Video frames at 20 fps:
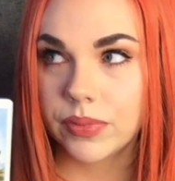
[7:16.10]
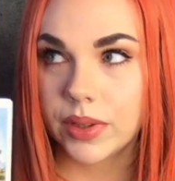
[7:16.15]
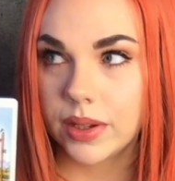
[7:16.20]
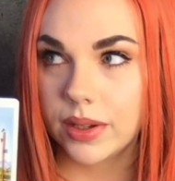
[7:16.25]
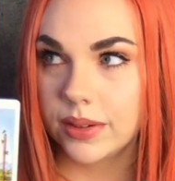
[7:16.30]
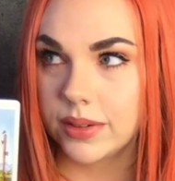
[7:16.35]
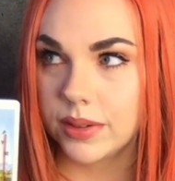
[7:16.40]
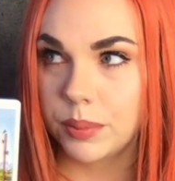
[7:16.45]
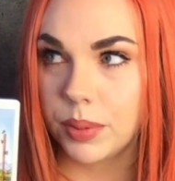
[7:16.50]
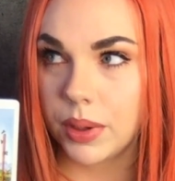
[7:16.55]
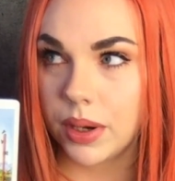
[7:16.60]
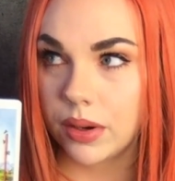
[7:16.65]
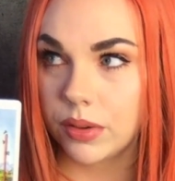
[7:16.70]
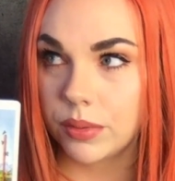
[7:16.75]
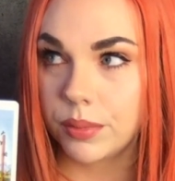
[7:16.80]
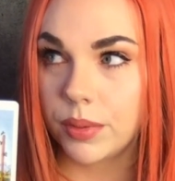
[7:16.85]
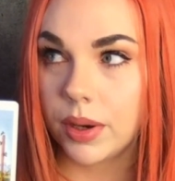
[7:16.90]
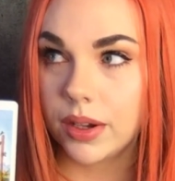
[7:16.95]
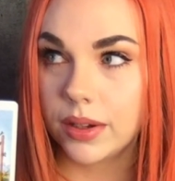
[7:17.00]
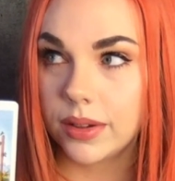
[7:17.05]
It's a part of
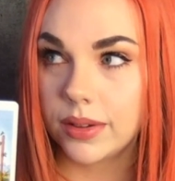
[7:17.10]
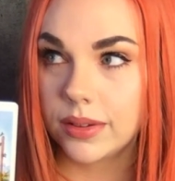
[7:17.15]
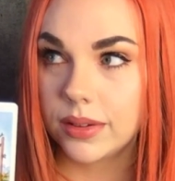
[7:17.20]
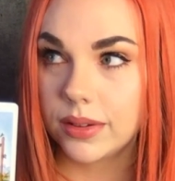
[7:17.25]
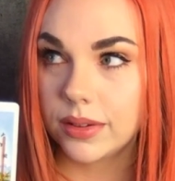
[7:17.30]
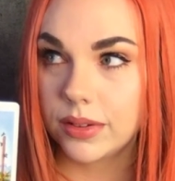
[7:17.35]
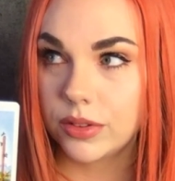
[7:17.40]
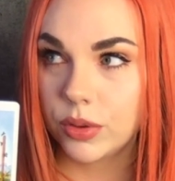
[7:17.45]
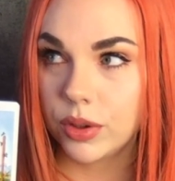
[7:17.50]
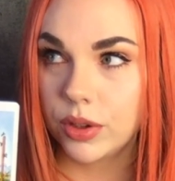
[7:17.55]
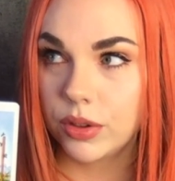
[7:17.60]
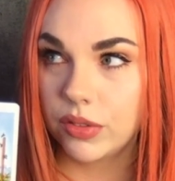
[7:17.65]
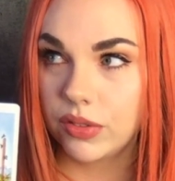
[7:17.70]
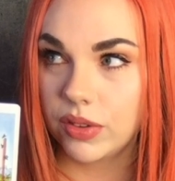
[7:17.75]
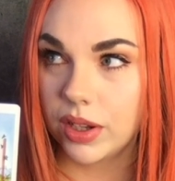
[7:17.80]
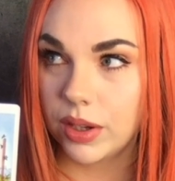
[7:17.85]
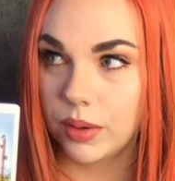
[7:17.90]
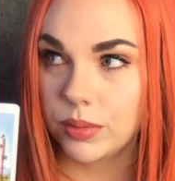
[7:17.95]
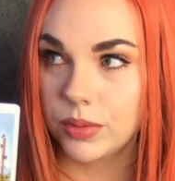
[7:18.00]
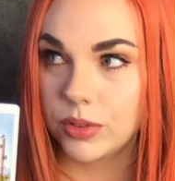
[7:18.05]
my twin
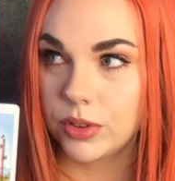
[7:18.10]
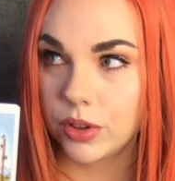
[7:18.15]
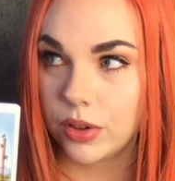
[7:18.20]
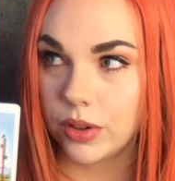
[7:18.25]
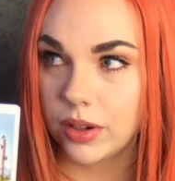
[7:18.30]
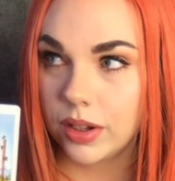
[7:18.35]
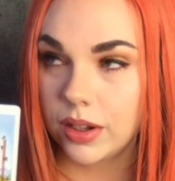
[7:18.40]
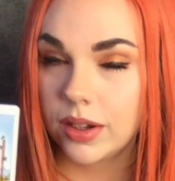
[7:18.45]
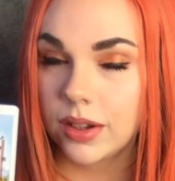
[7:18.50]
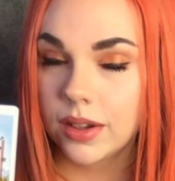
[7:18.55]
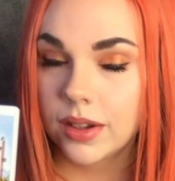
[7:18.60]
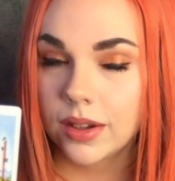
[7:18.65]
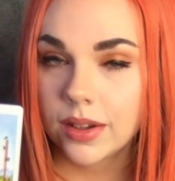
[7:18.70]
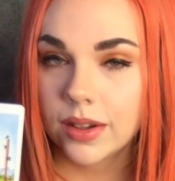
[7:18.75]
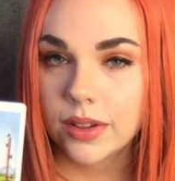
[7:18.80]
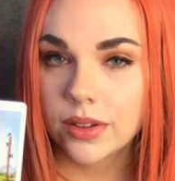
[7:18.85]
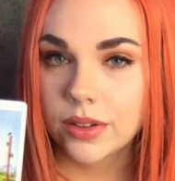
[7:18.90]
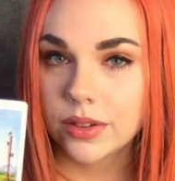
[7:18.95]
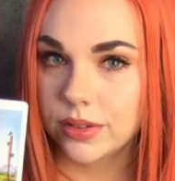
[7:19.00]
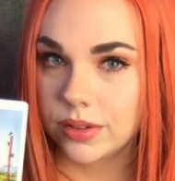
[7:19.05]
flame journey,
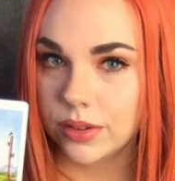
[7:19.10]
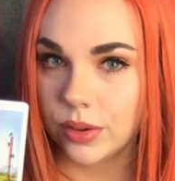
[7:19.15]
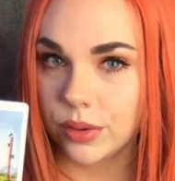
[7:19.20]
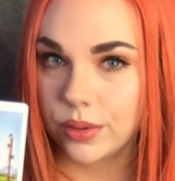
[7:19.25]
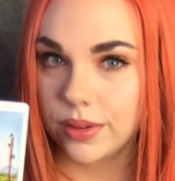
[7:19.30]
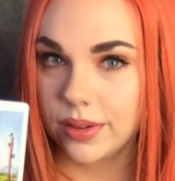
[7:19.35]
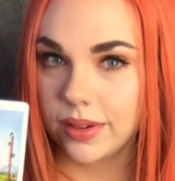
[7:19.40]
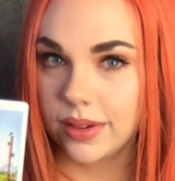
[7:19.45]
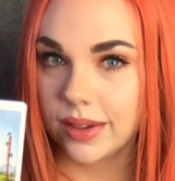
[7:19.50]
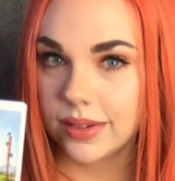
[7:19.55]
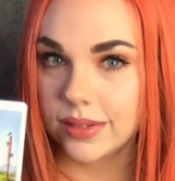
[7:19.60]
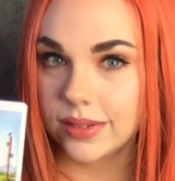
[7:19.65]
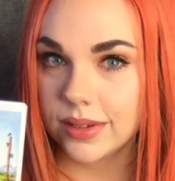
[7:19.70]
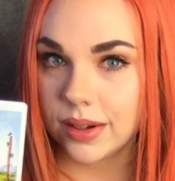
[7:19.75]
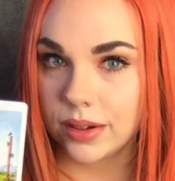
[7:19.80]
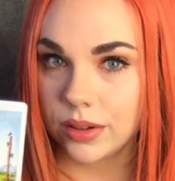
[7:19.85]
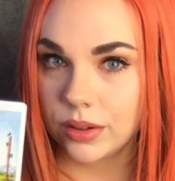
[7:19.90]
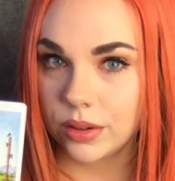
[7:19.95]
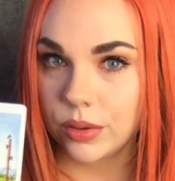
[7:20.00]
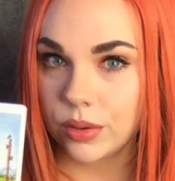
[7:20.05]
so yes,
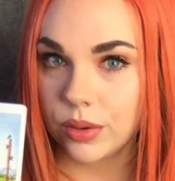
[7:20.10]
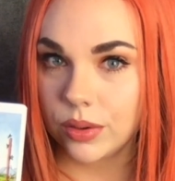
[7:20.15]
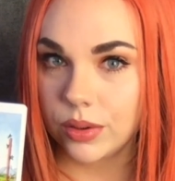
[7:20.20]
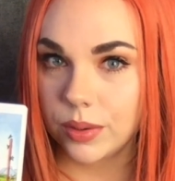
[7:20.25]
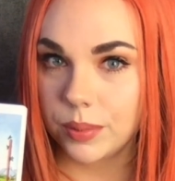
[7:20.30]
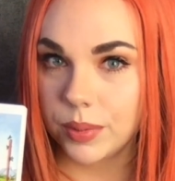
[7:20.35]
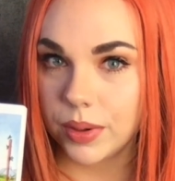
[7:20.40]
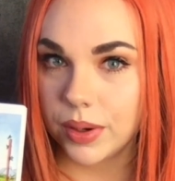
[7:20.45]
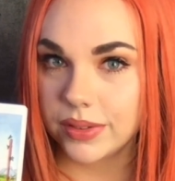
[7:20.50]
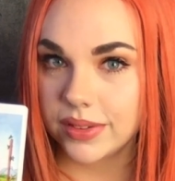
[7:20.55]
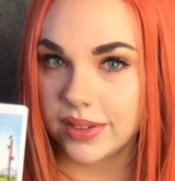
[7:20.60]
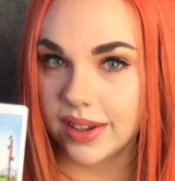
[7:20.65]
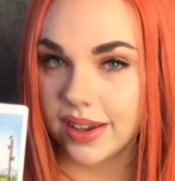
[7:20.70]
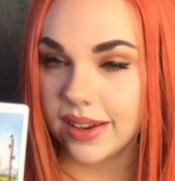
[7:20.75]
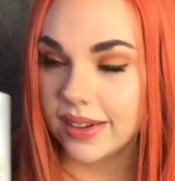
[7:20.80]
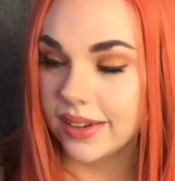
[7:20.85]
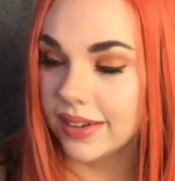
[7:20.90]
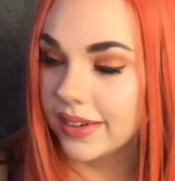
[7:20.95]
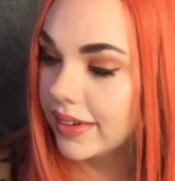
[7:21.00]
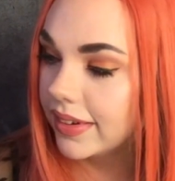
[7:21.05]
I know all about
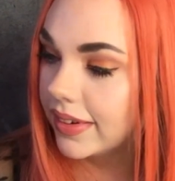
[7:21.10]
that.